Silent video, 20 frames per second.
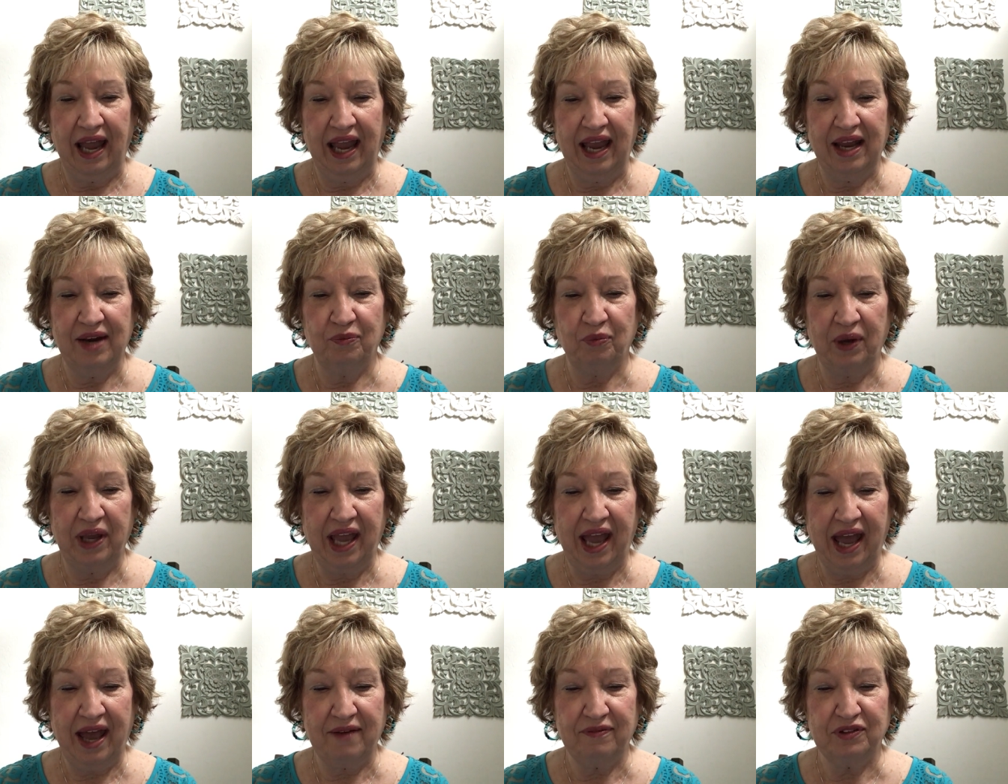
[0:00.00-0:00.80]
and we
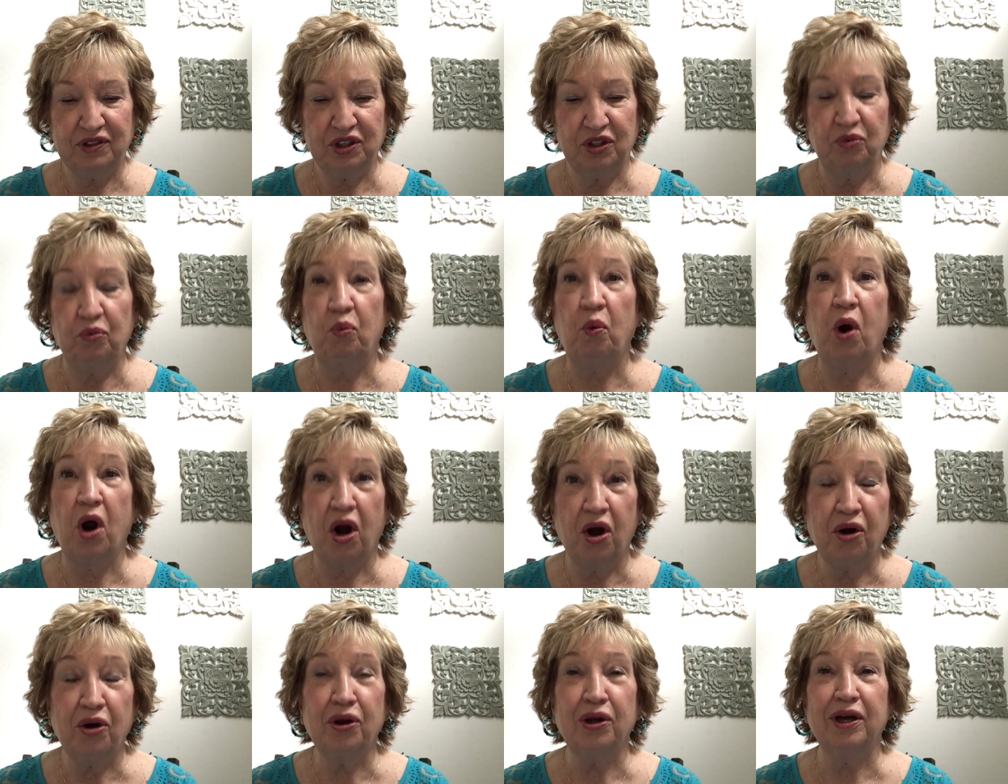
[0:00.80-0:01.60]
have to
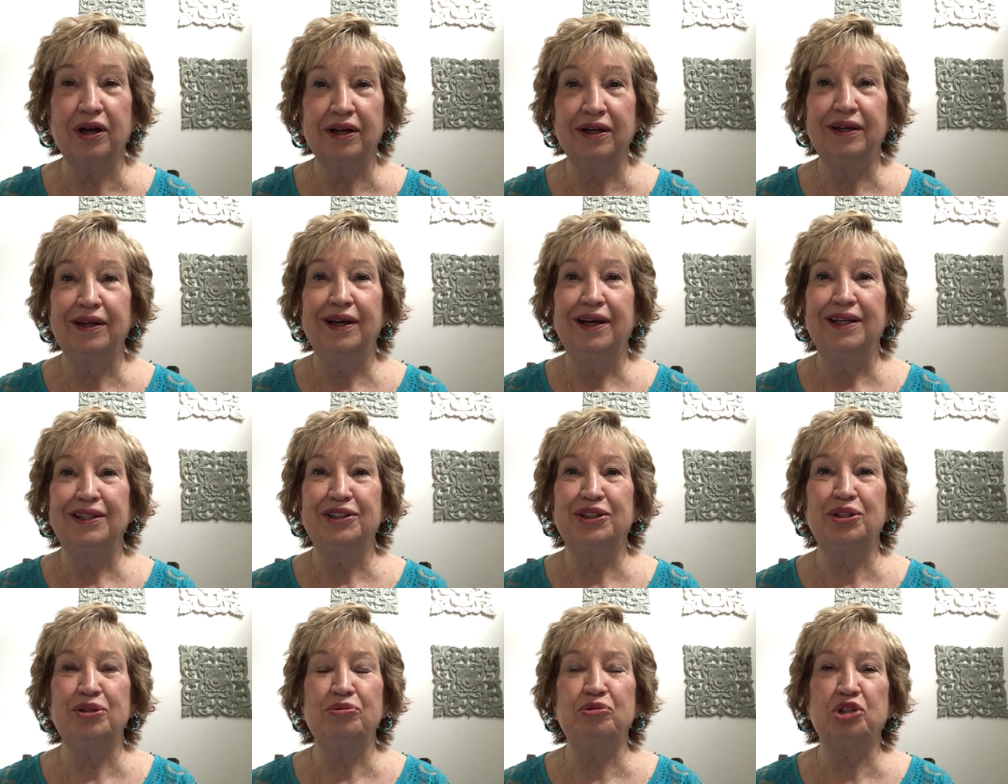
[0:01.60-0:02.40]
work
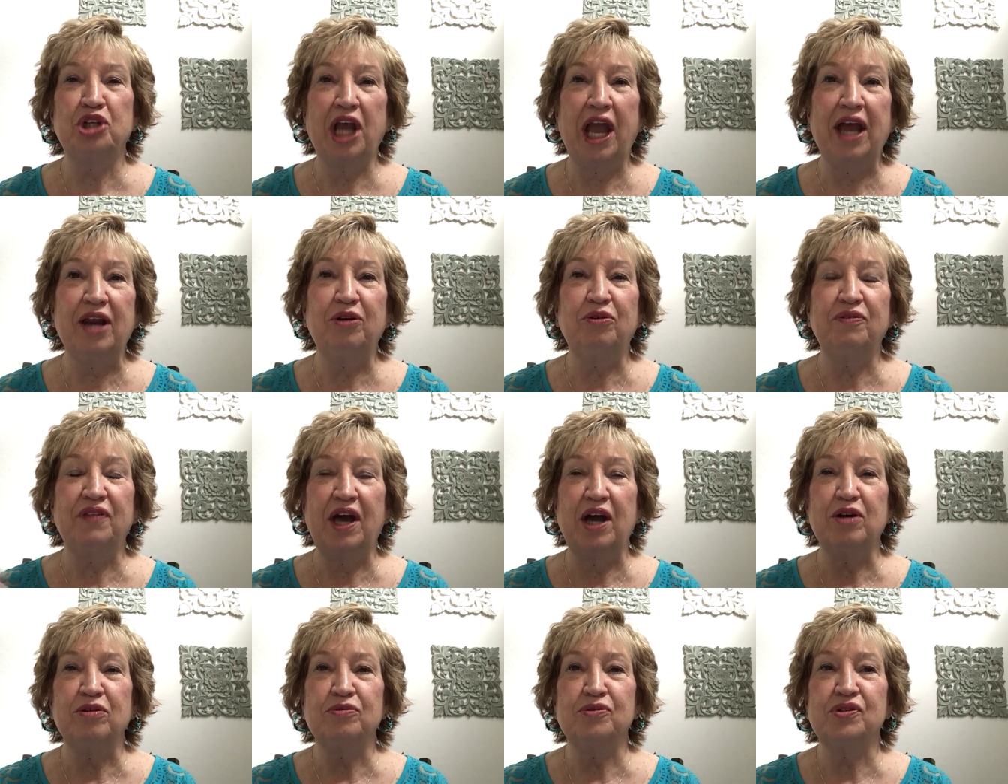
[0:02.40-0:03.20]
to channel
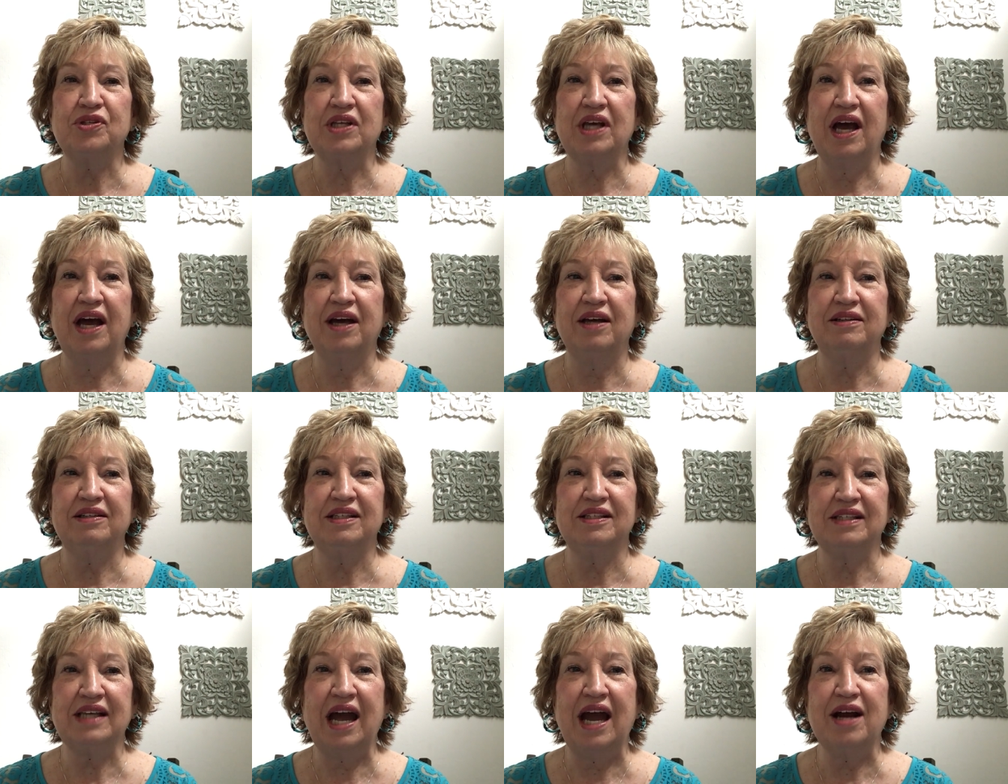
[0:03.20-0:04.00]
those
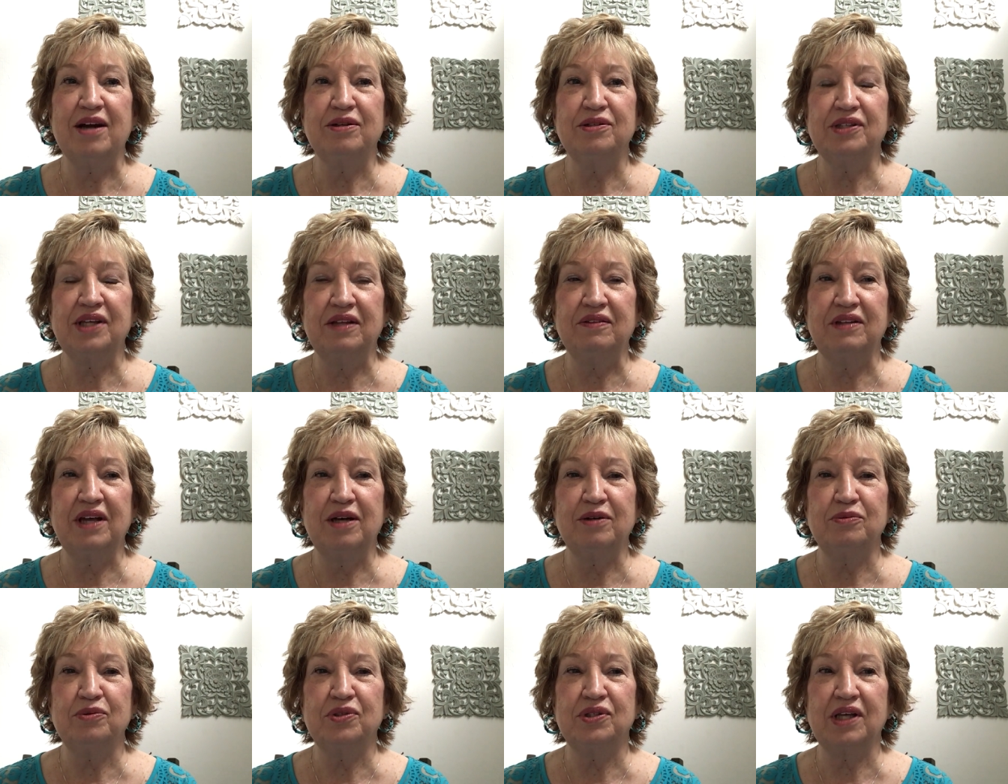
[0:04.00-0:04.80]
desires and
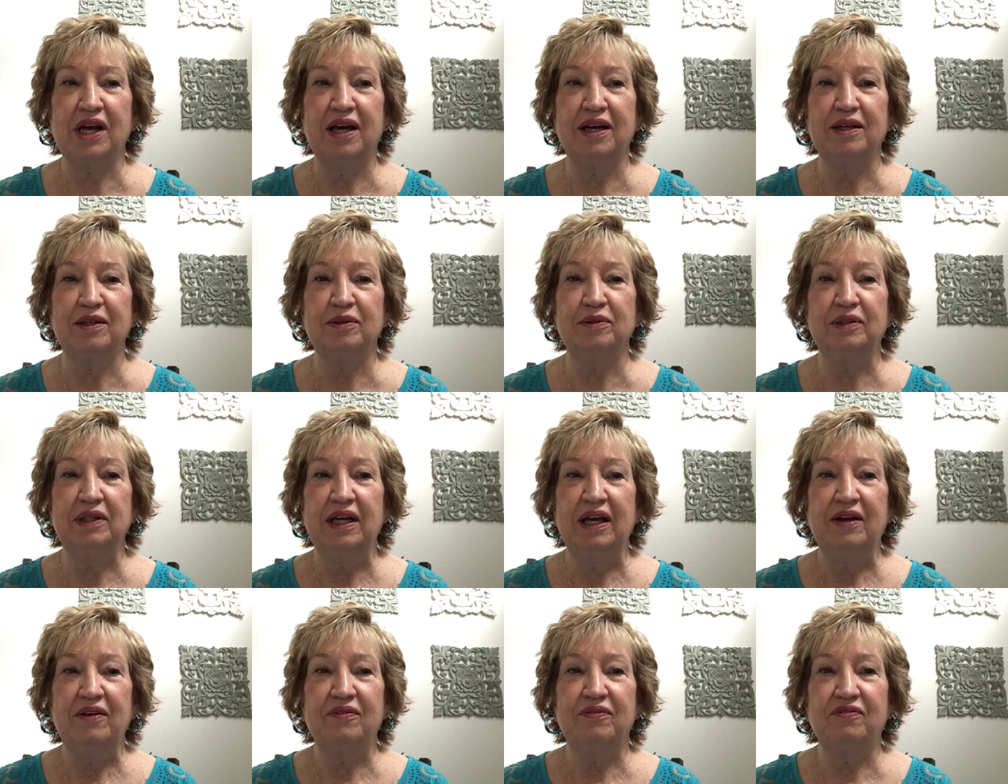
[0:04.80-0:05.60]
those
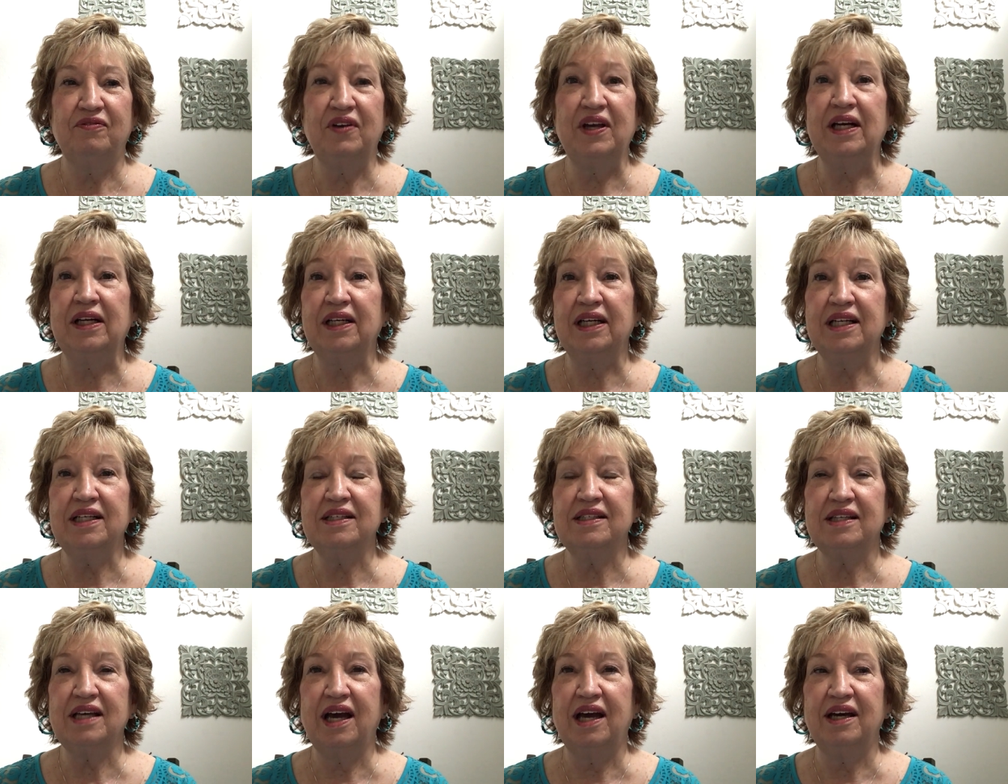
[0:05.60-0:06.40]

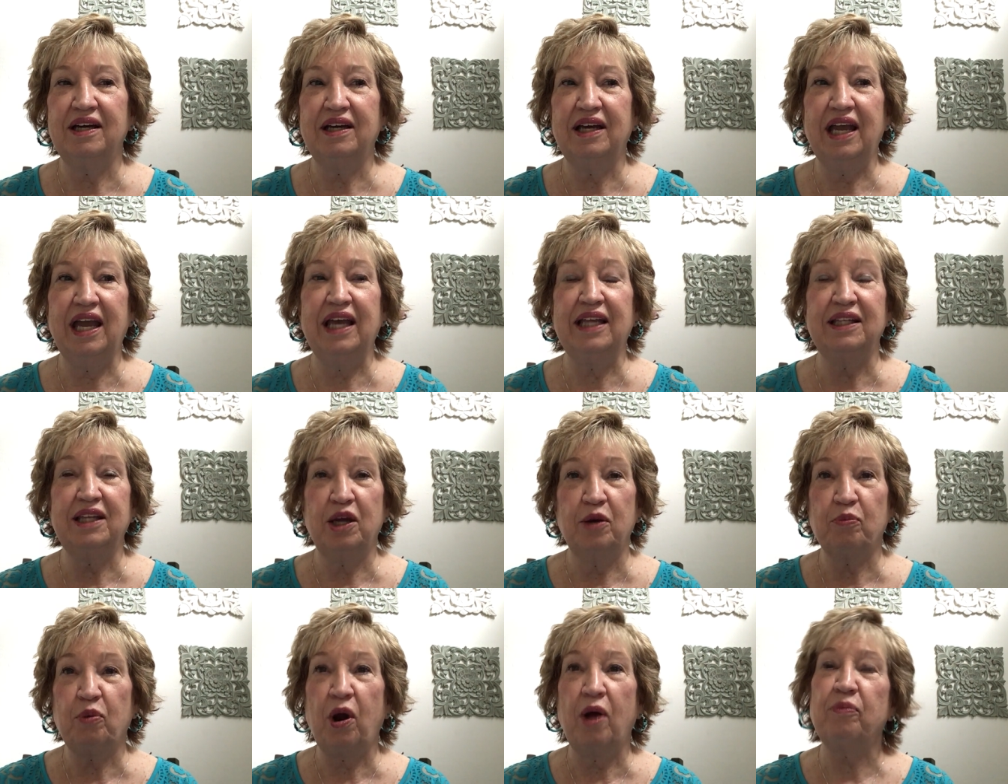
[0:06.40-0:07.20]
feelings in
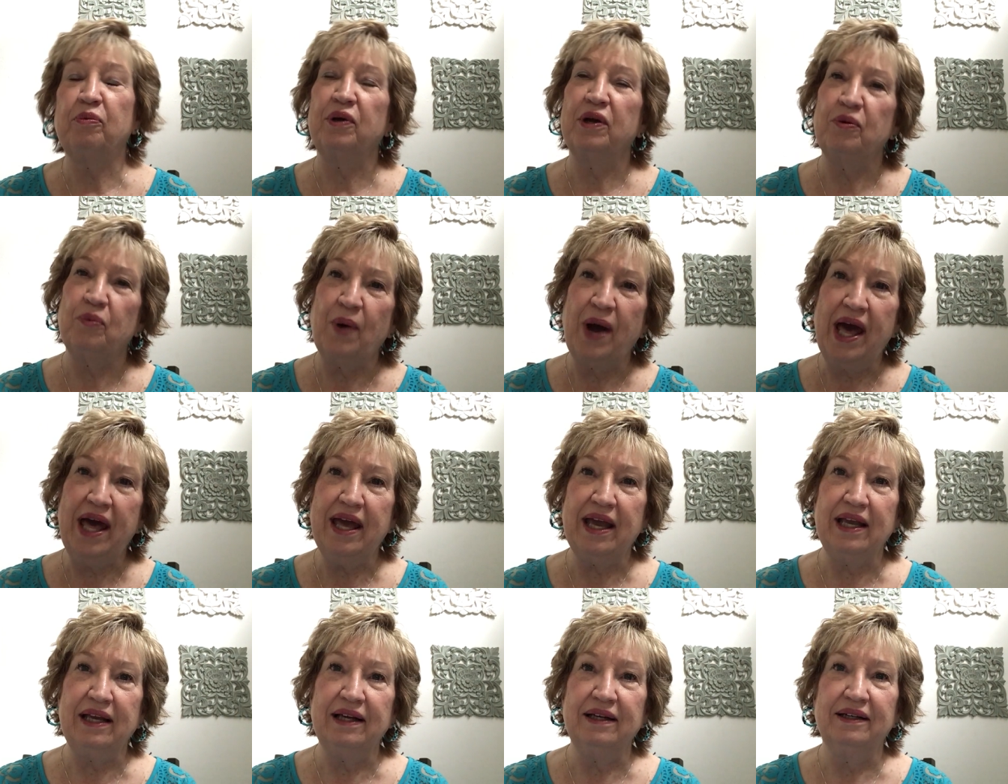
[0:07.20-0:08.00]
the appropriate
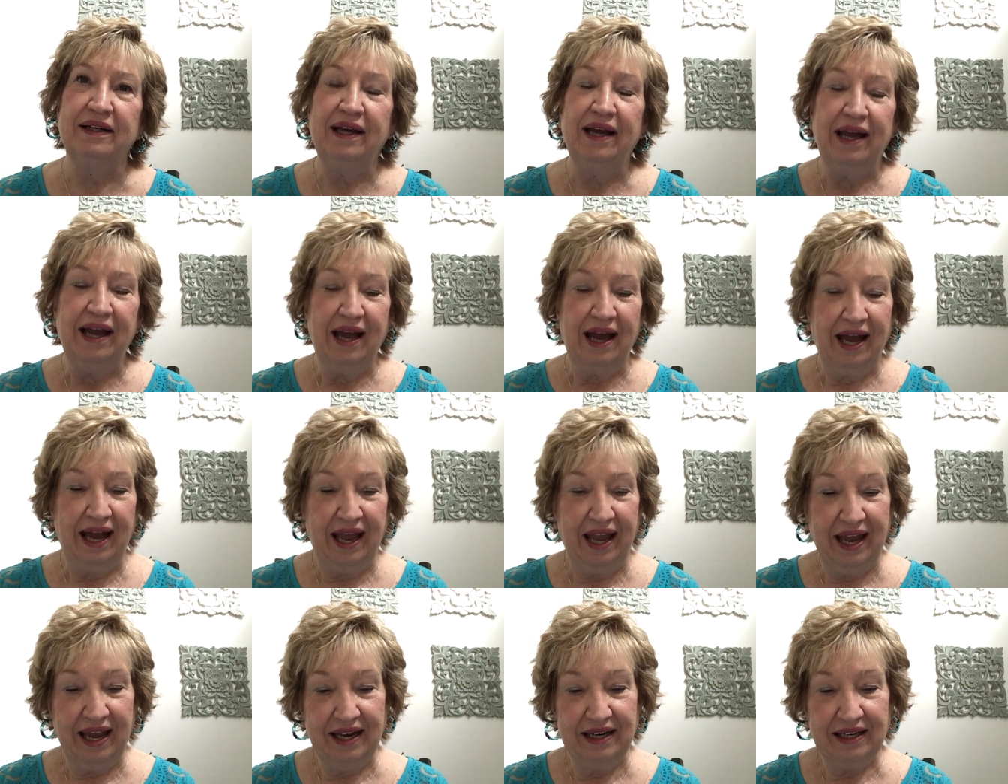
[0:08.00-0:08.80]
way.
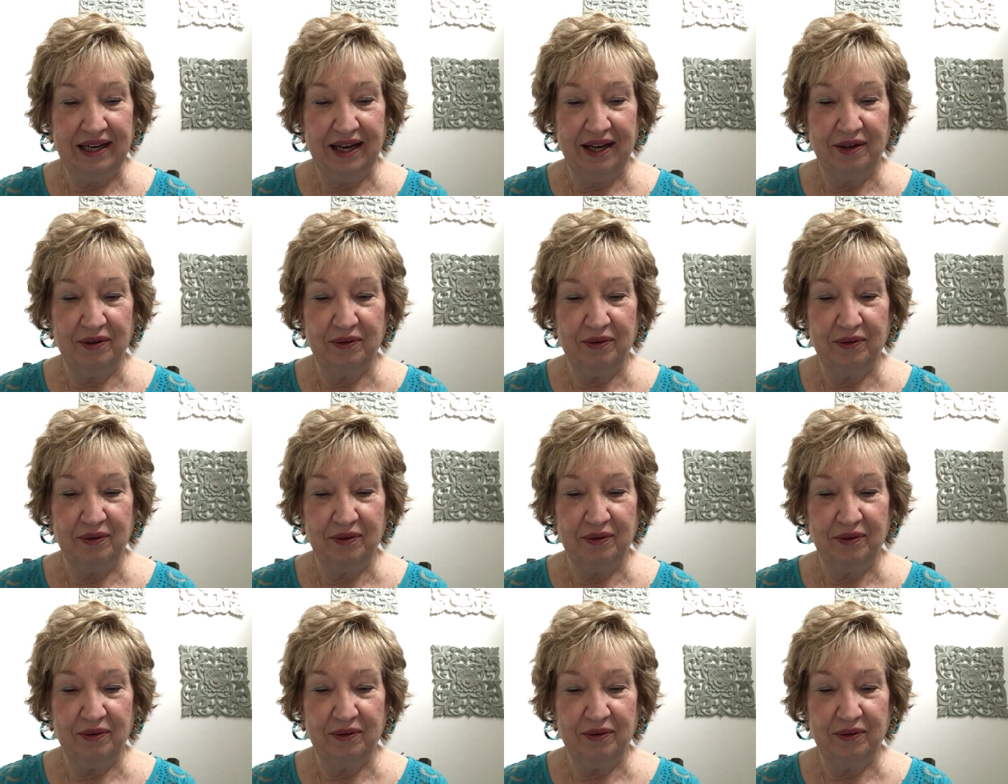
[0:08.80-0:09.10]
And